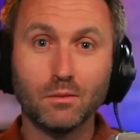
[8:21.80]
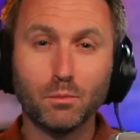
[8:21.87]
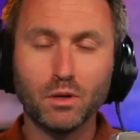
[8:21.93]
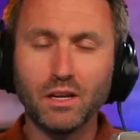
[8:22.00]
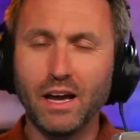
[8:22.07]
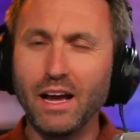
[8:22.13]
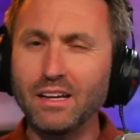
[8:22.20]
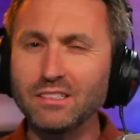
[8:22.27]
But
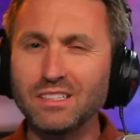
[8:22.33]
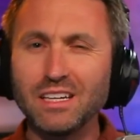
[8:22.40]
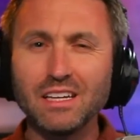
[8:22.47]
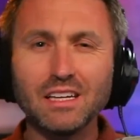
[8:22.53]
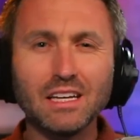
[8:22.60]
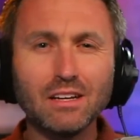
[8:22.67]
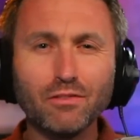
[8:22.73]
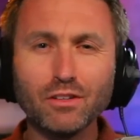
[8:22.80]
has
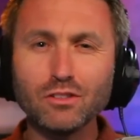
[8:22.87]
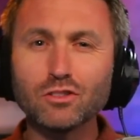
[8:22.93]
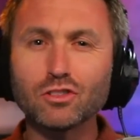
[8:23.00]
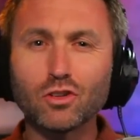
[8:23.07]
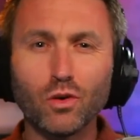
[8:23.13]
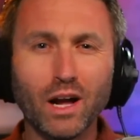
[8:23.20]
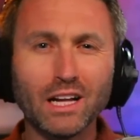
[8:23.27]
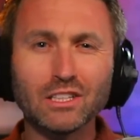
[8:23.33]
he even
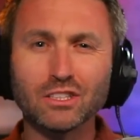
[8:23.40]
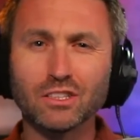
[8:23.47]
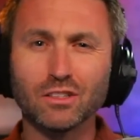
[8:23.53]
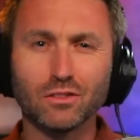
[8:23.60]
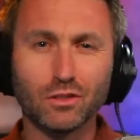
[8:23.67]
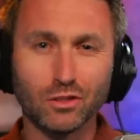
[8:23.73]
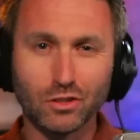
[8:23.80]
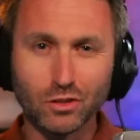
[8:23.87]
scratched
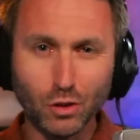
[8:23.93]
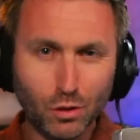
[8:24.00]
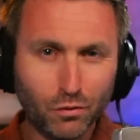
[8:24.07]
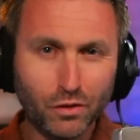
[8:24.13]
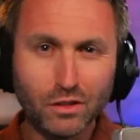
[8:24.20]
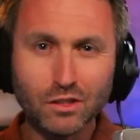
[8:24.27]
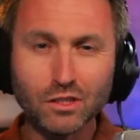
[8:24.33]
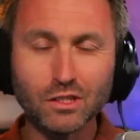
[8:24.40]
the
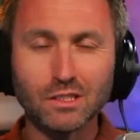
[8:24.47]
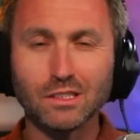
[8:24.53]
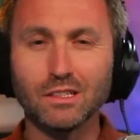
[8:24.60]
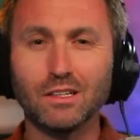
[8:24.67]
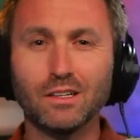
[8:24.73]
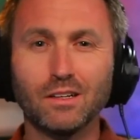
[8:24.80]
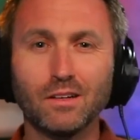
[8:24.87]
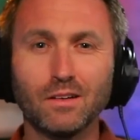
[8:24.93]
surface
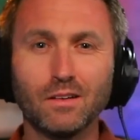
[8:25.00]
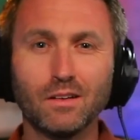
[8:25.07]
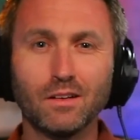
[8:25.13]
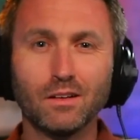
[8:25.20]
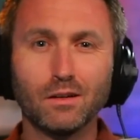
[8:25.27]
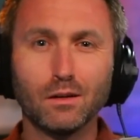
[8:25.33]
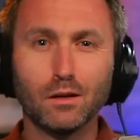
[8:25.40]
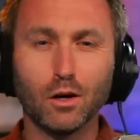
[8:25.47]

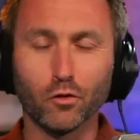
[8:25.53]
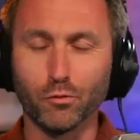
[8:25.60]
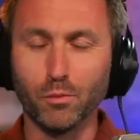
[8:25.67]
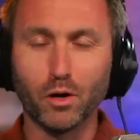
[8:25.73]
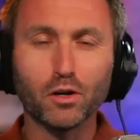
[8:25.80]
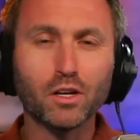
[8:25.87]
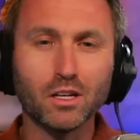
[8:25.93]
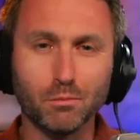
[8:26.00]
of
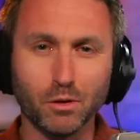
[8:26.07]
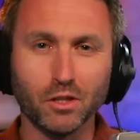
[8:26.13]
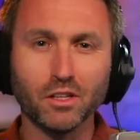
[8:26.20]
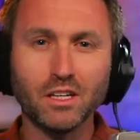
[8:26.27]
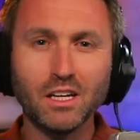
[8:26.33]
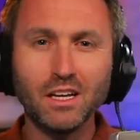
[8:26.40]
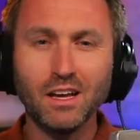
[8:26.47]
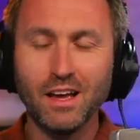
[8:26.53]

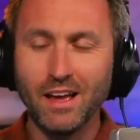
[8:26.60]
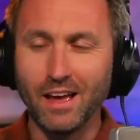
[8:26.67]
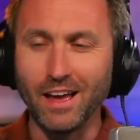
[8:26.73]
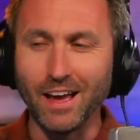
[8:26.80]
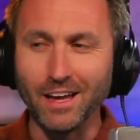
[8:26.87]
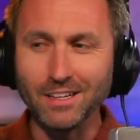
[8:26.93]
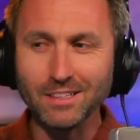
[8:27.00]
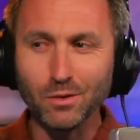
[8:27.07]
marketability?
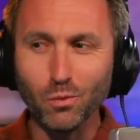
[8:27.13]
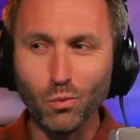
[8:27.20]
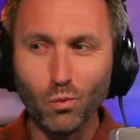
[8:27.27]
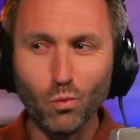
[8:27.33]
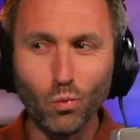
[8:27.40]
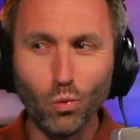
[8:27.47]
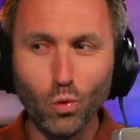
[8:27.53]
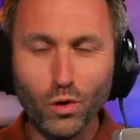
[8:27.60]
And
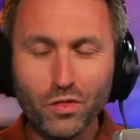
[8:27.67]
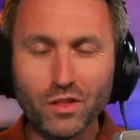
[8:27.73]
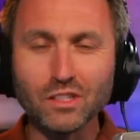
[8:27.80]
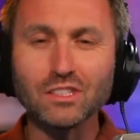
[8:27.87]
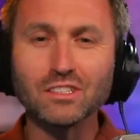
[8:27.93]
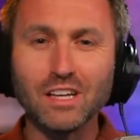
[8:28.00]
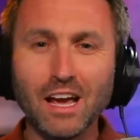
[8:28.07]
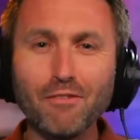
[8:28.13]
would the
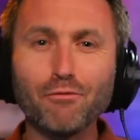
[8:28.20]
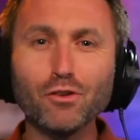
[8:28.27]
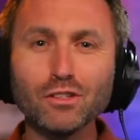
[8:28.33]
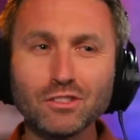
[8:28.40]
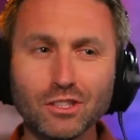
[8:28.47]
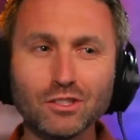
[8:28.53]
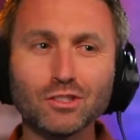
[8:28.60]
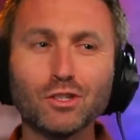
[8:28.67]
San
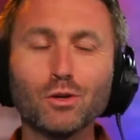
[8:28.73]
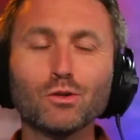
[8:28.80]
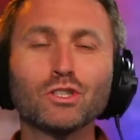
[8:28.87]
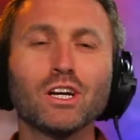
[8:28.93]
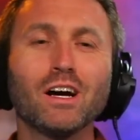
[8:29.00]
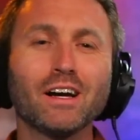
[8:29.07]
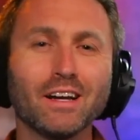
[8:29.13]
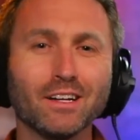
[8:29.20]
Francisco
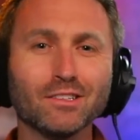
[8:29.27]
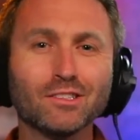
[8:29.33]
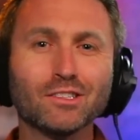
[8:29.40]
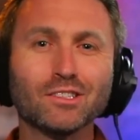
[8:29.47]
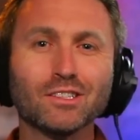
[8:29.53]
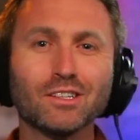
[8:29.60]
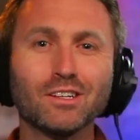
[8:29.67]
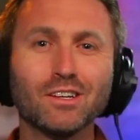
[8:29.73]

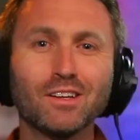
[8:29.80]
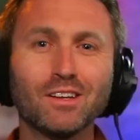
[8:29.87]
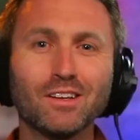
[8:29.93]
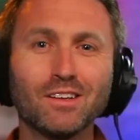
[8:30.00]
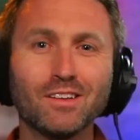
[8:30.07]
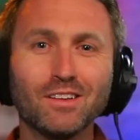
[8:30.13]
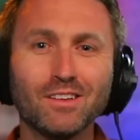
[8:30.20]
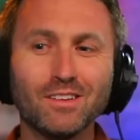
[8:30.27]
Giants
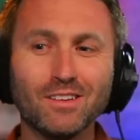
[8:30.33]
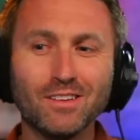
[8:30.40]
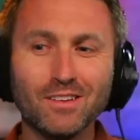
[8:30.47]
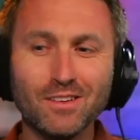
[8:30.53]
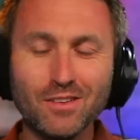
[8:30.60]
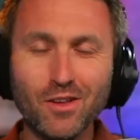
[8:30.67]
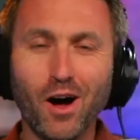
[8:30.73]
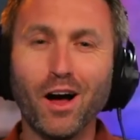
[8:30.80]

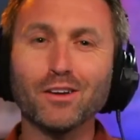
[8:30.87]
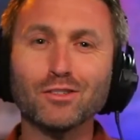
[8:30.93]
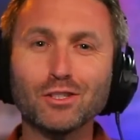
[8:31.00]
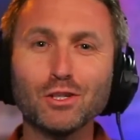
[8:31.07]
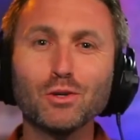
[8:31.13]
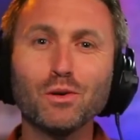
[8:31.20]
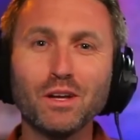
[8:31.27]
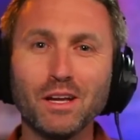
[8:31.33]
not
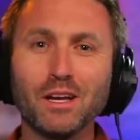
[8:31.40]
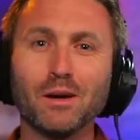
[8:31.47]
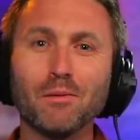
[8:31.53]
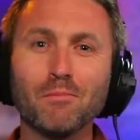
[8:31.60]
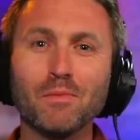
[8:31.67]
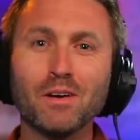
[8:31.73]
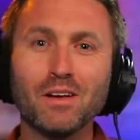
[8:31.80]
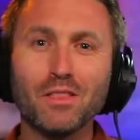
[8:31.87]
do
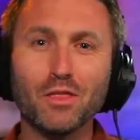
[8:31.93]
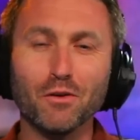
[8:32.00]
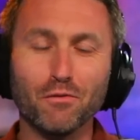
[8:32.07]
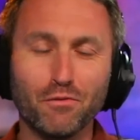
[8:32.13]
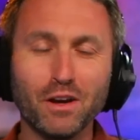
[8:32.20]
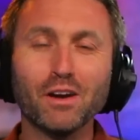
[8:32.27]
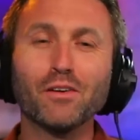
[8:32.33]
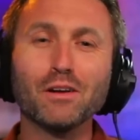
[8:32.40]
him the
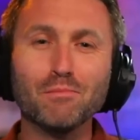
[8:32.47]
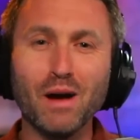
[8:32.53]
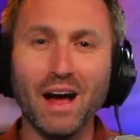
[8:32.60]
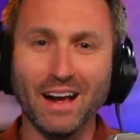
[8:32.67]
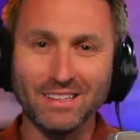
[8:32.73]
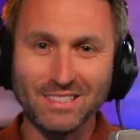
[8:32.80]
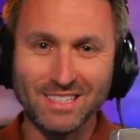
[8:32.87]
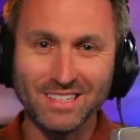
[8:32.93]
very
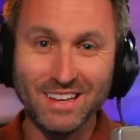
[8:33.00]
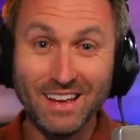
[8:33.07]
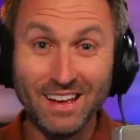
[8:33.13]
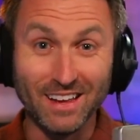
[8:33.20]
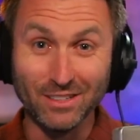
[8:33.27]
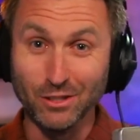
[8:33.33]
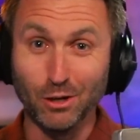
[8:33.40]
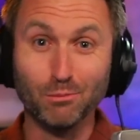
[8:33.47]
best
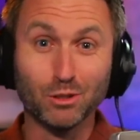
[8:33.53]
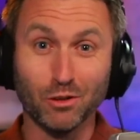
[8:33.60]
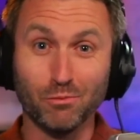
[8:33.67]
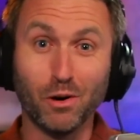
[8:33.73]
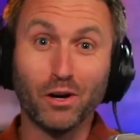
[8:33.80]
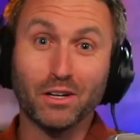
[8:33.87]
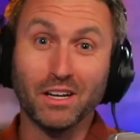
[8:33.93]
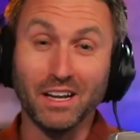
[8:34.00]
in terms of
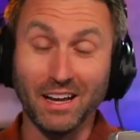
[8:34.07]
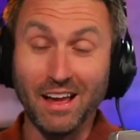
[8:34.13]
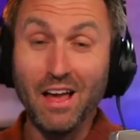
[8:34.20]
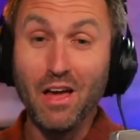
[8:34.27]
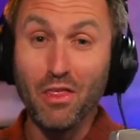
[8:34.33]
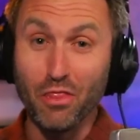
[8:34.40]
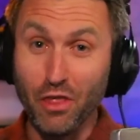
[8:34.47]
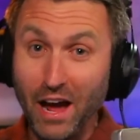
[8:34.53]
marketing?
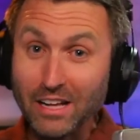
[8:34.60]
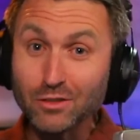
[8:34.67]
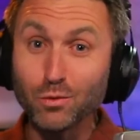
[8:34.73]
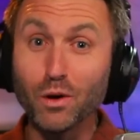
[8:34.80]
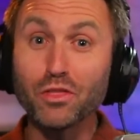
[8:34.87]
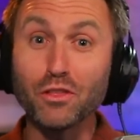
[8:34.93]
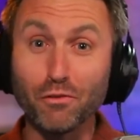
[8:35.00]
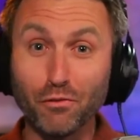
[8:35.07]
That's
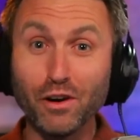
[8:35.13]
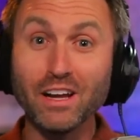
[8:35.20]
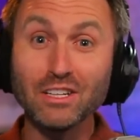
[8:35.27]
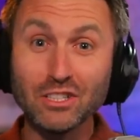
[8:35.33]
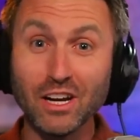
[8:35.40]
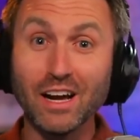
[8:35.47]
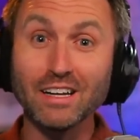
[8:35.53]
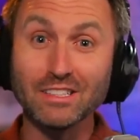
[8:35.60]
what the
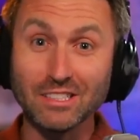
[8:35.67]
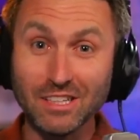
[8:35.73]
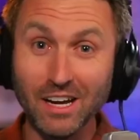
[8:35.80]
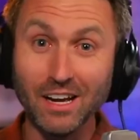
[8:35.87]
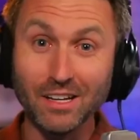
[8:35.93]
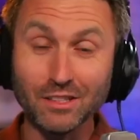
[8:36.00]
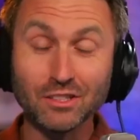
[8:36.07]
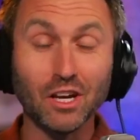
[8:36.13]
franchise
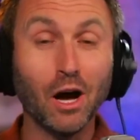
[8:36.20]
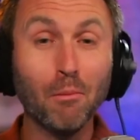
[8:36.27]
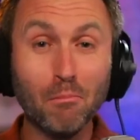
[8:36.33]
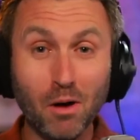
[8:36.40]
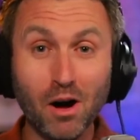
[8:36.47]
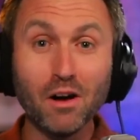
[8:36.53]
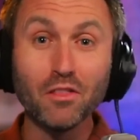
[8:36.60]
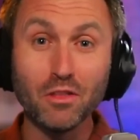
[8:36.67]
does
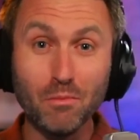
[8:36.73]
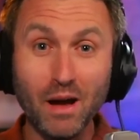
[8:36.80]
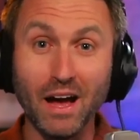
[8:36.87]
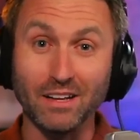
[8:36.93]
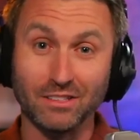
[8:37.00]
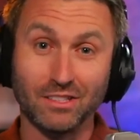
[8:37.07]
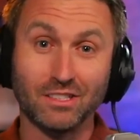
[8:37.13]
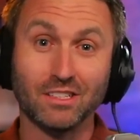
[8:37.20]
among the
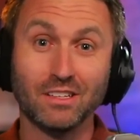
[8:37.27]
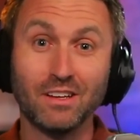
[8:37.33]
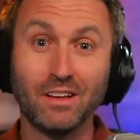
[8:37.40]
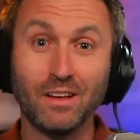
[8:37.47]
best